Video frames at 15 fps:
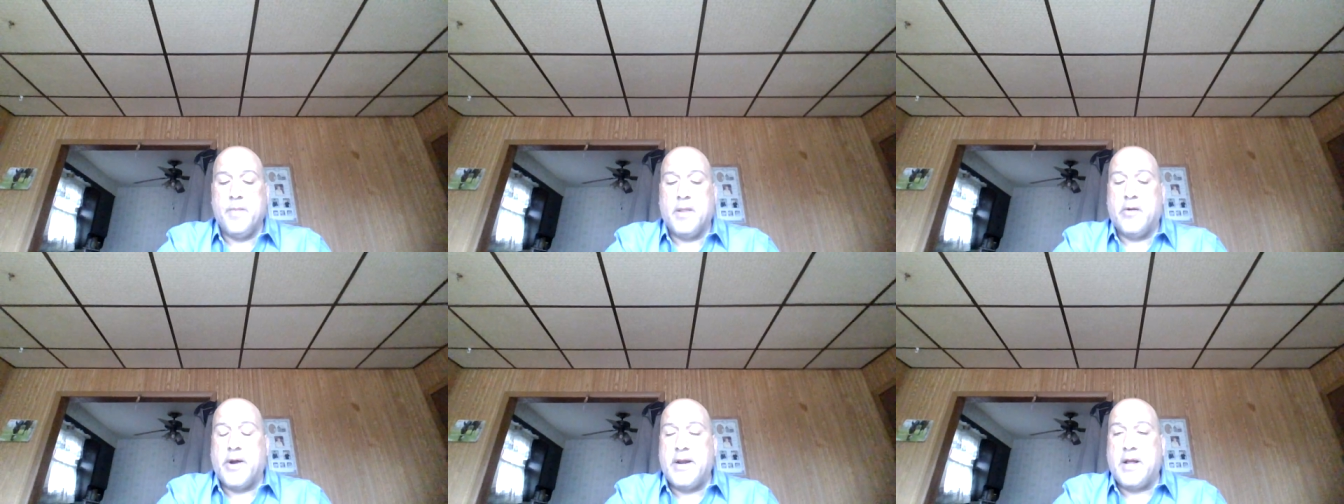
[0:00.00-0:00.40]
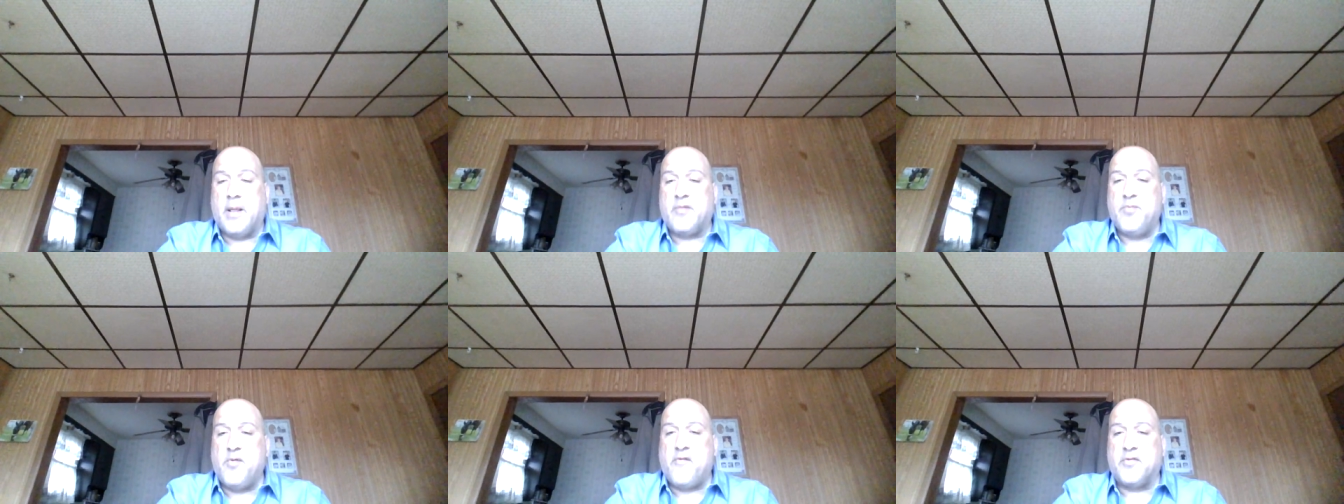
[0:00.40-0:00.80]
All right, now
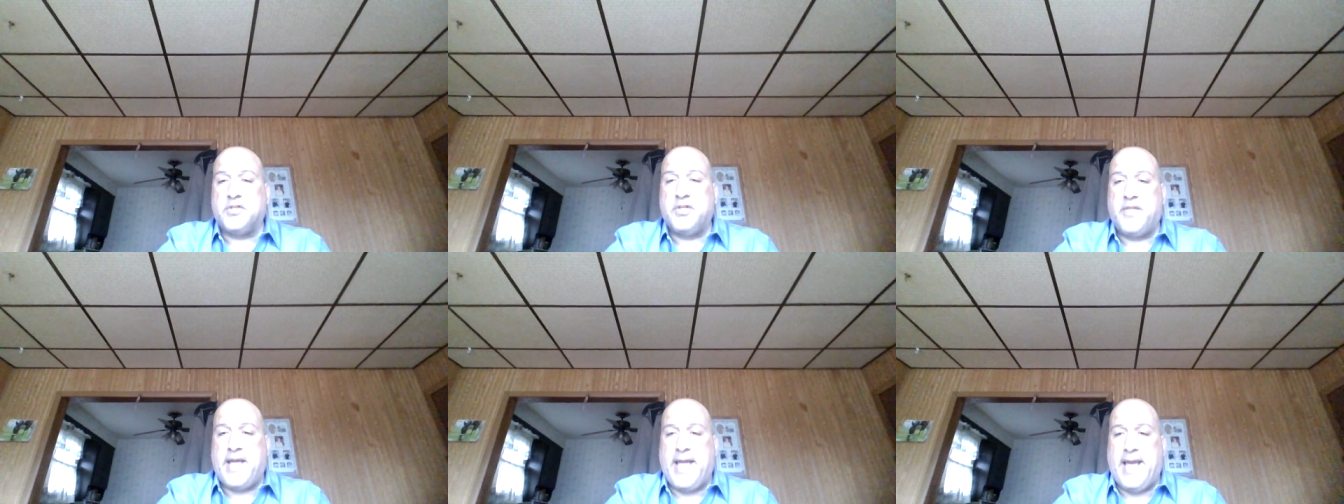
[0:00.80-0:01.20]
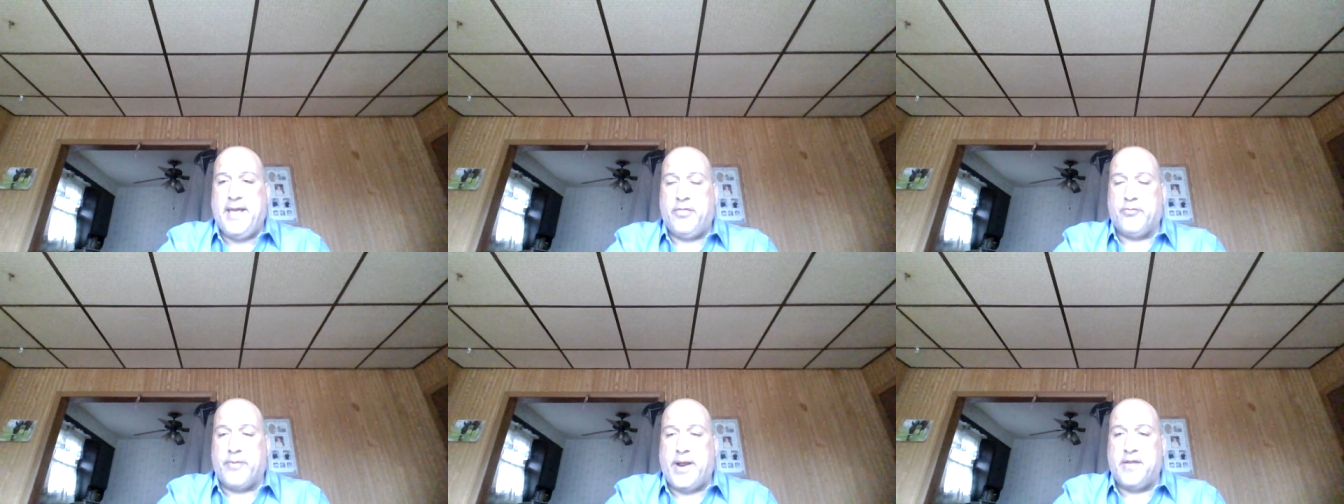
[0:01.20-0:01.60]
let's move over to the
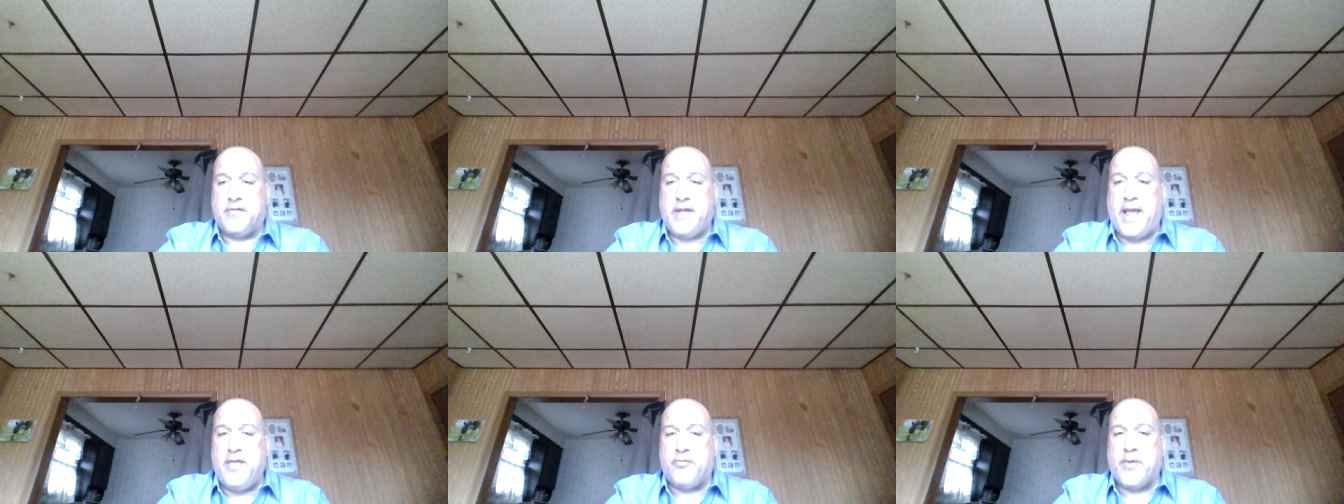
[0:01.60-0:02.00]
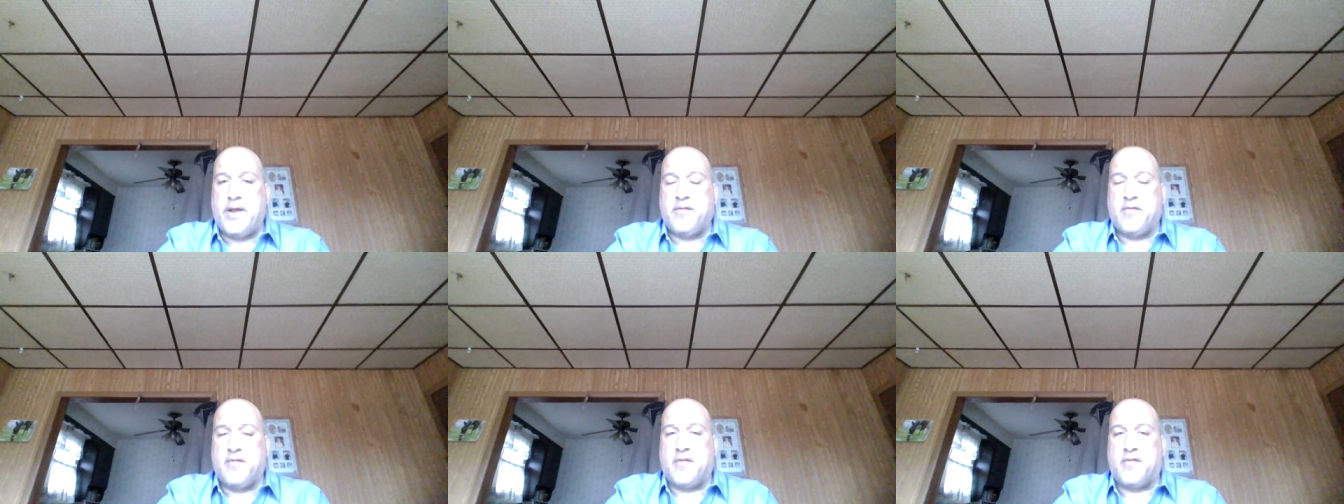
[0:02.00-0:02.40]
8th race. 8th
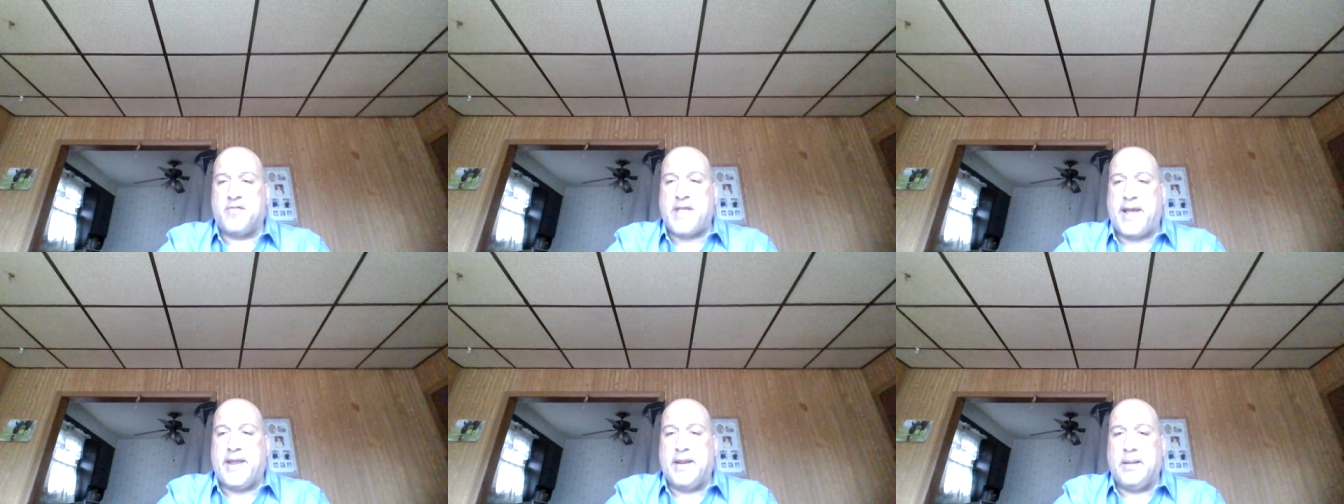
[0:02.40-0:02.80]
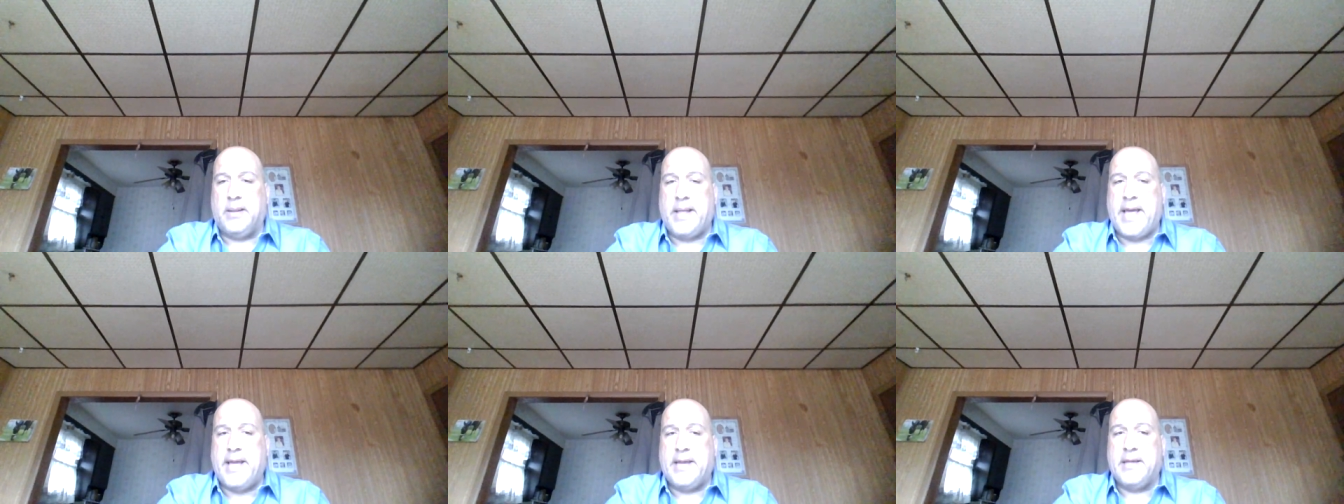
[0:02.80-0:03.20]
race is the second
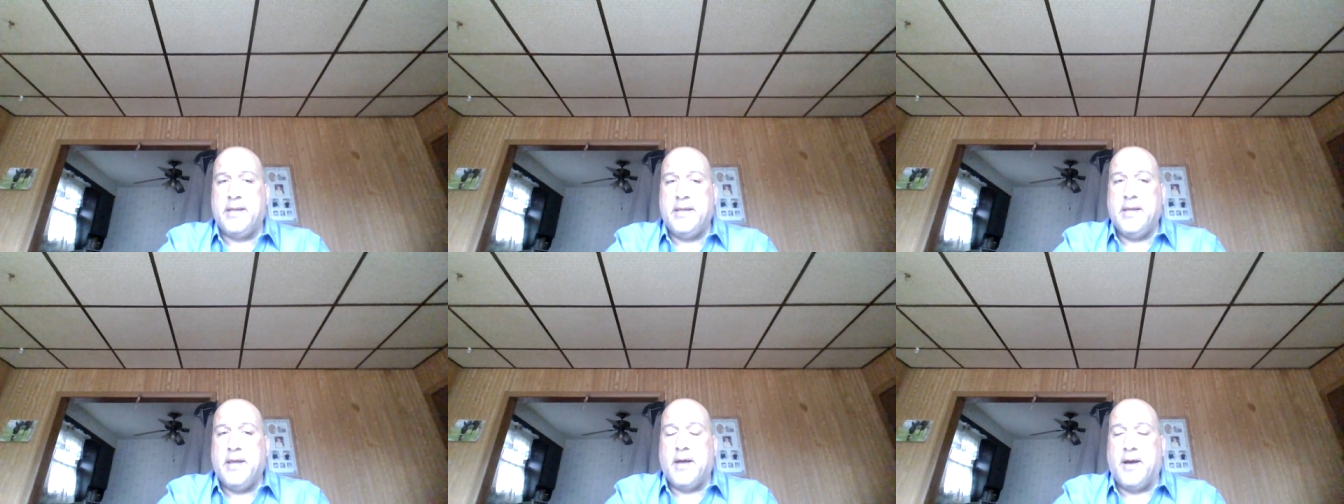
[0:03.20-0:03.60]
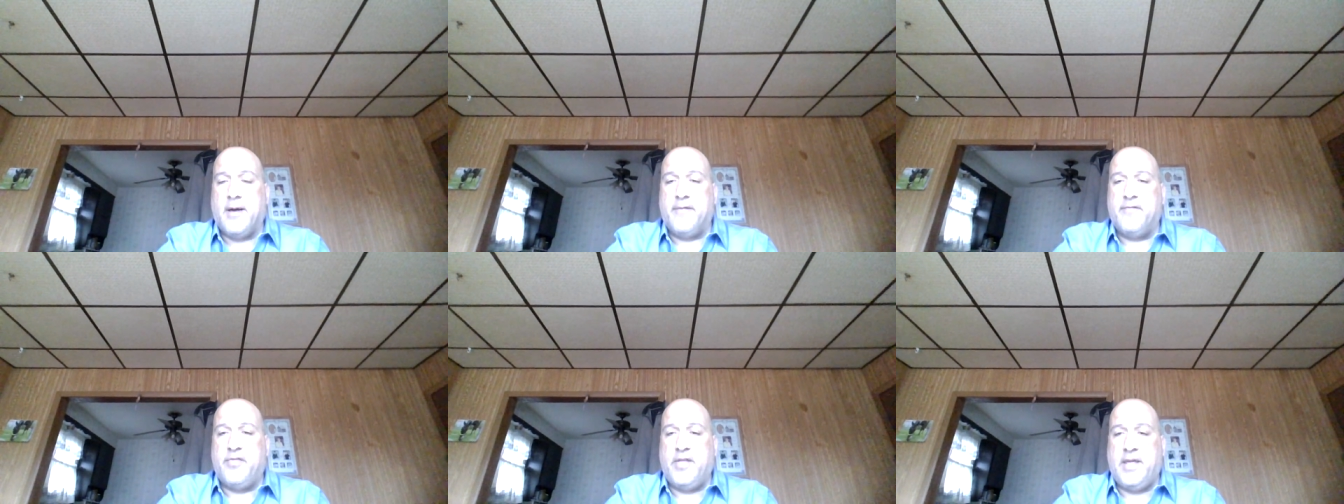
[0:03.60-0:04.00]
leg
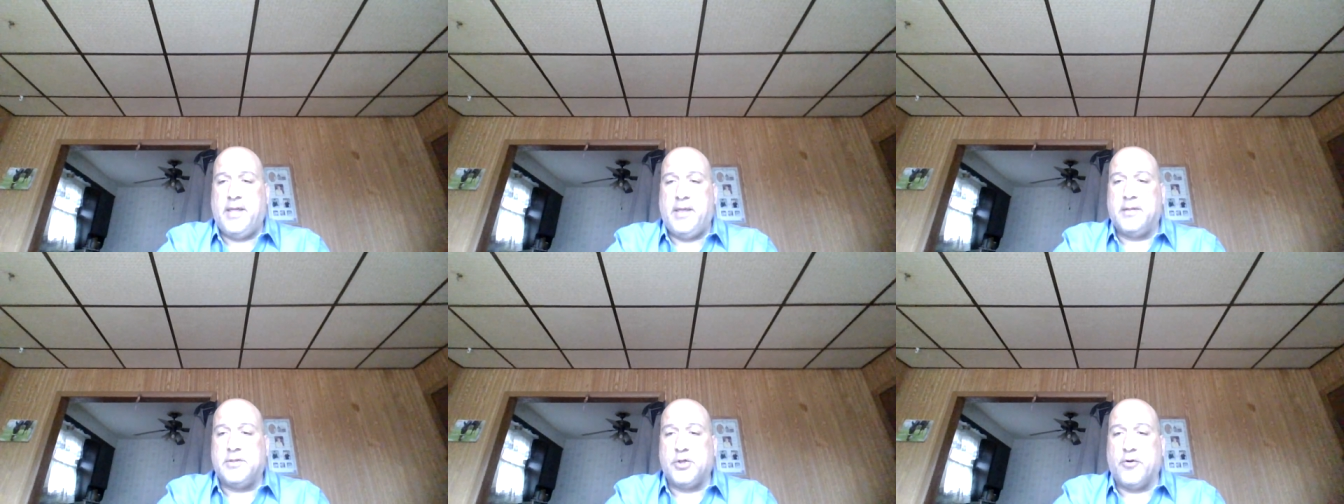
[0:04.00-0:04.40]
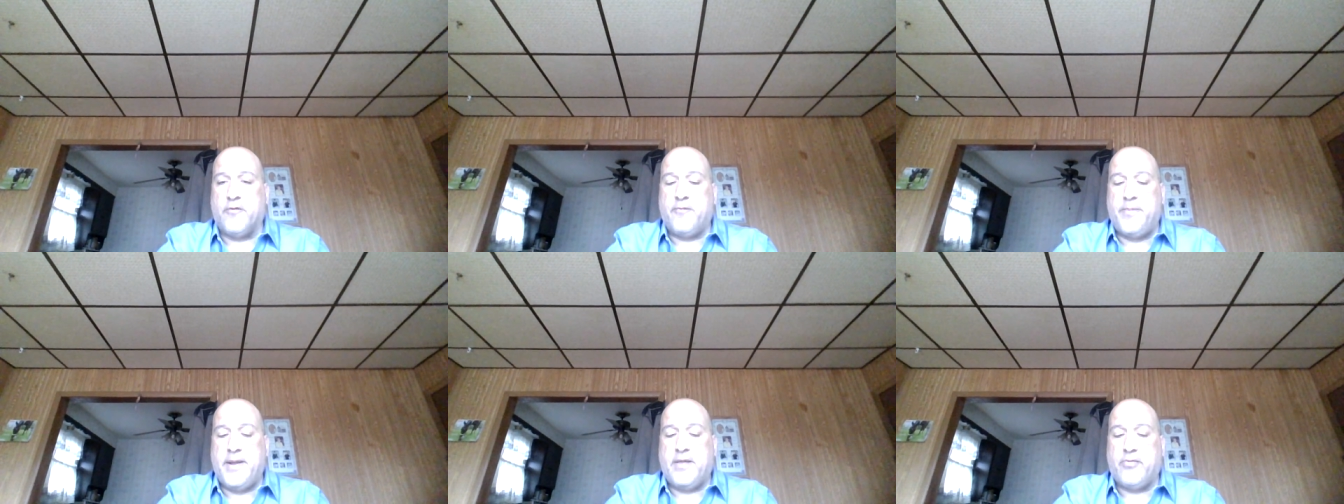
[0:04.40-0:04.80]
of the
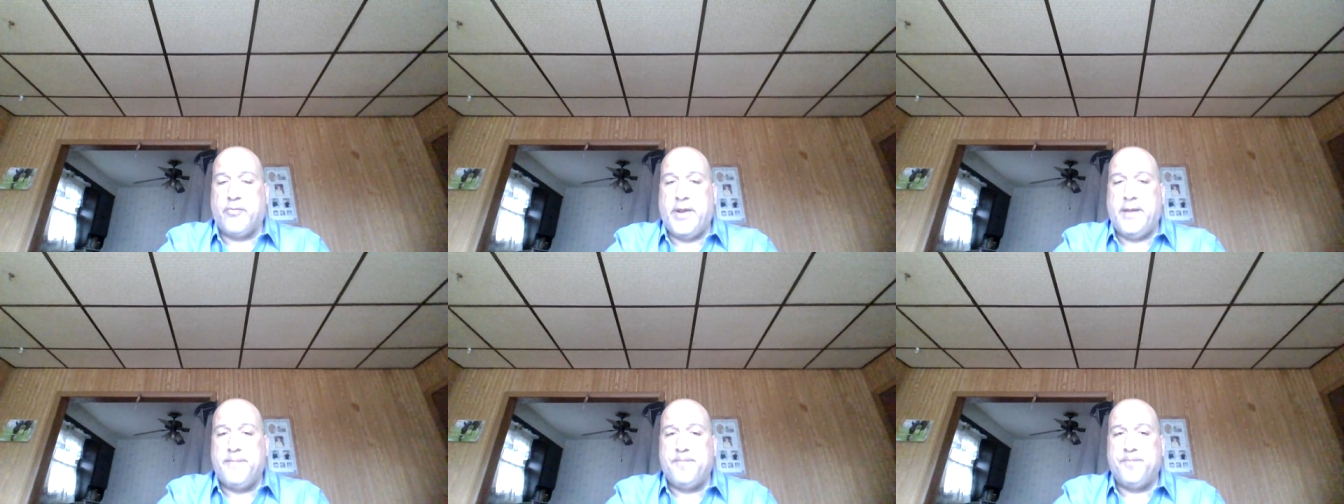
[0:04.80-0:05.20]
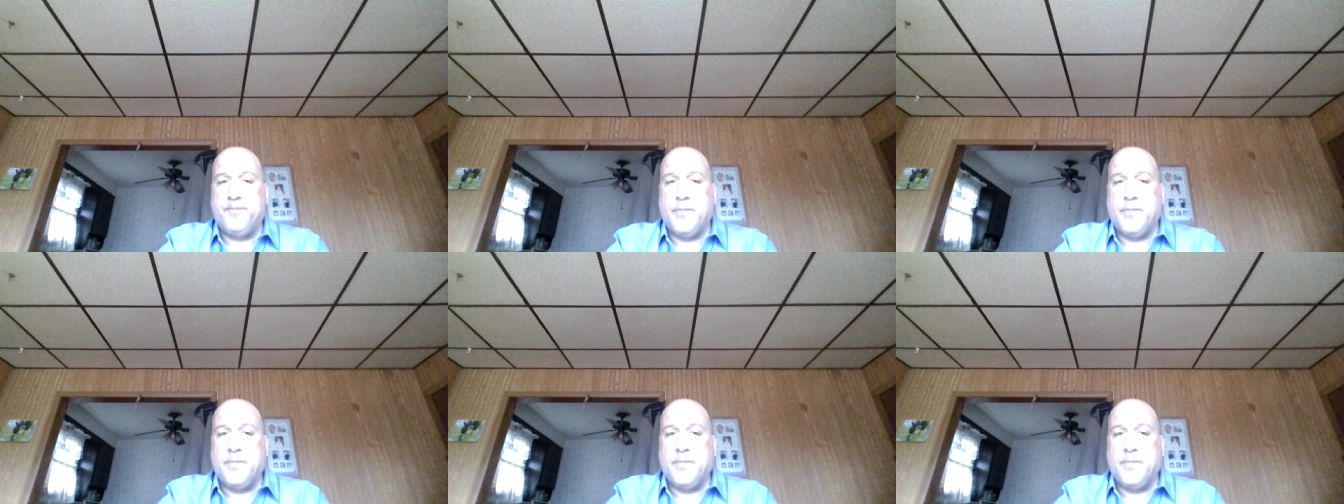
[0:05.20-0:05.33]
Turf Pick 3.